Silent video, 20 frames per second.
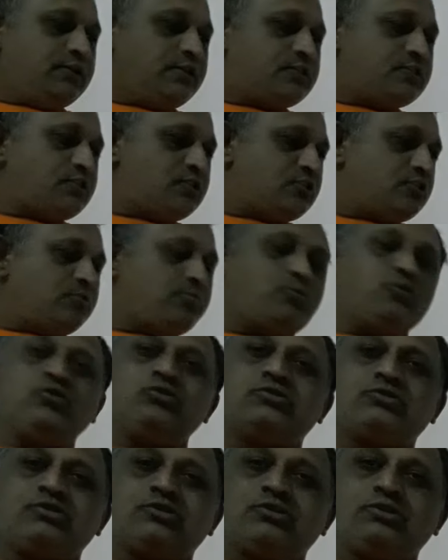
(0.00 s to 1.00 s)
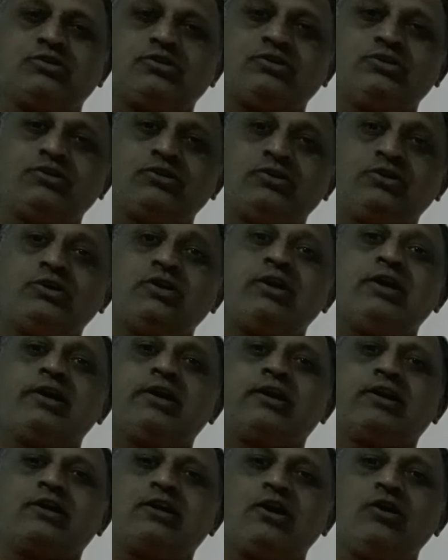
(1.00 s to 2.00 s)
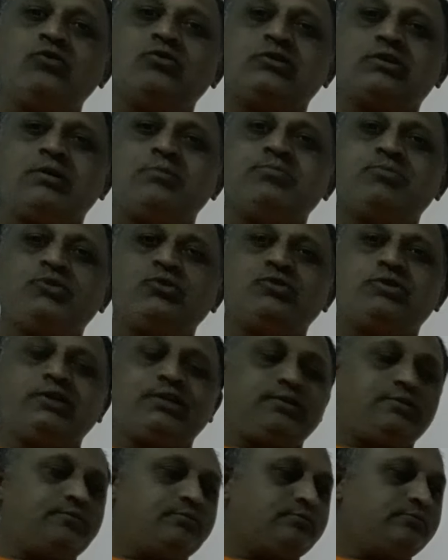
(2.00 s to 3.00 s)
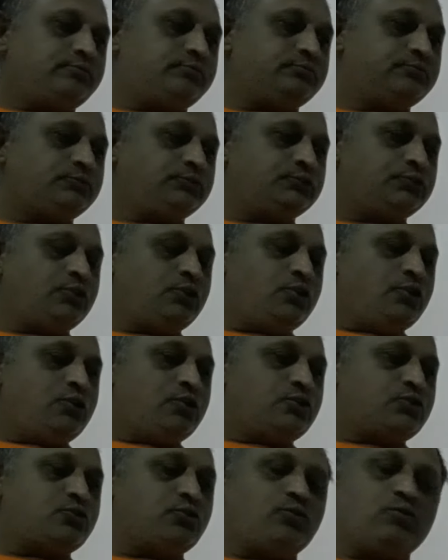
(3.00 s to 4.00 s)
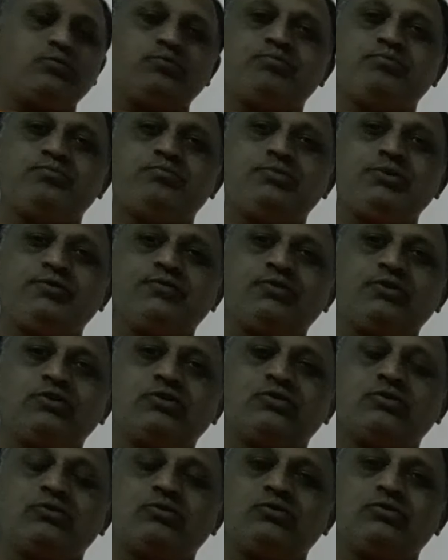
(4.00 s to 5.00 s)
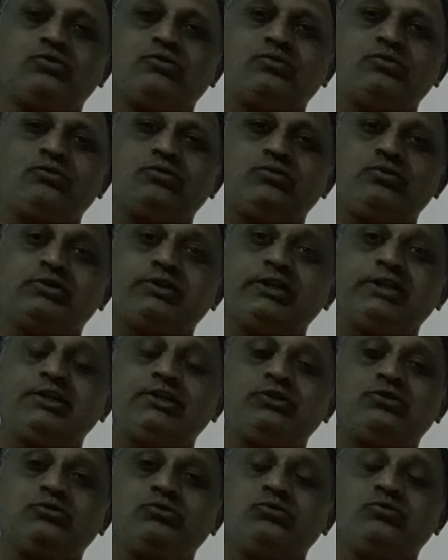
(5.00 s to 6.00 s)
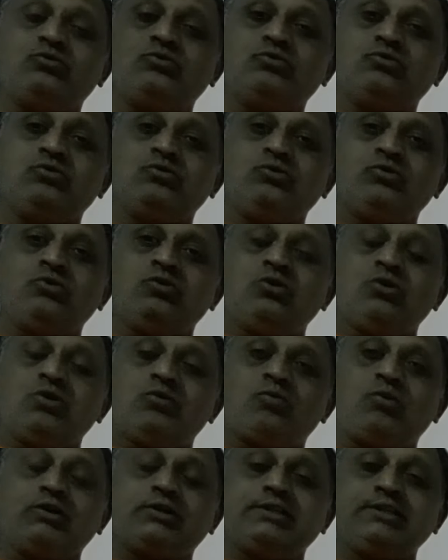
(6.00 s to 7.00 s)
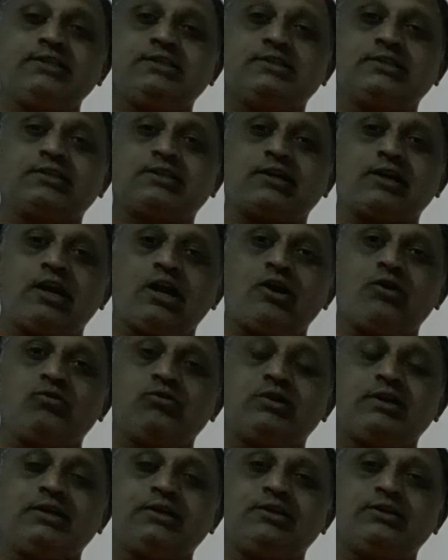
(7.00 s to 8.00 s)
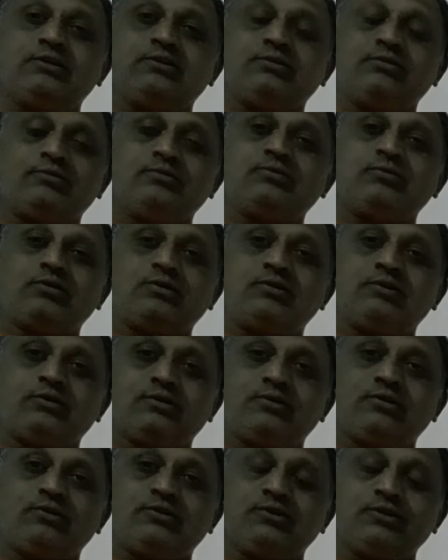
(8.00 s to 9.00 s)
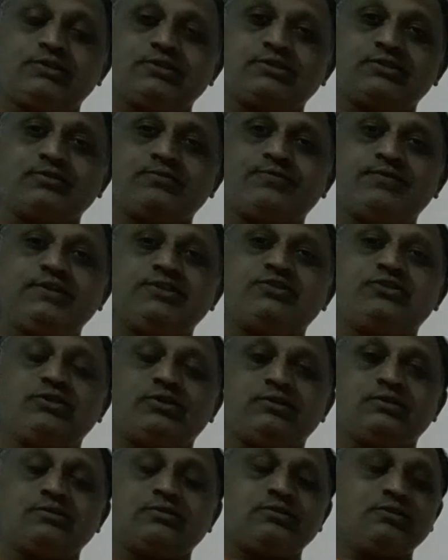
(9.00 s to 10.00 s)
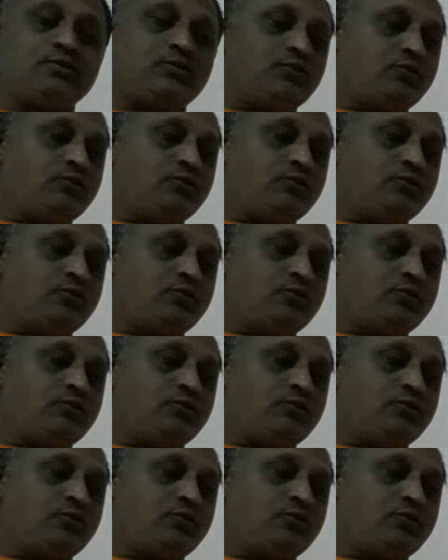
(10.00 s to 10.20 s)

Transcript: discuss about cloud computing. So, before looking into what is cloud and its features,